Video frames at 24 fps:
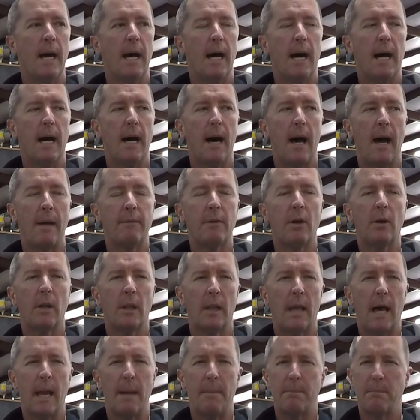I've known a
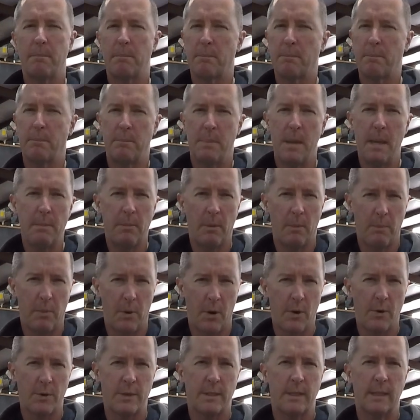lot of people
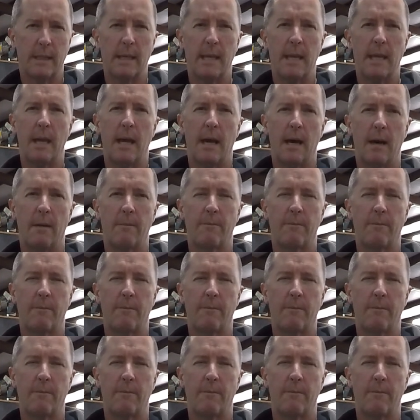personally,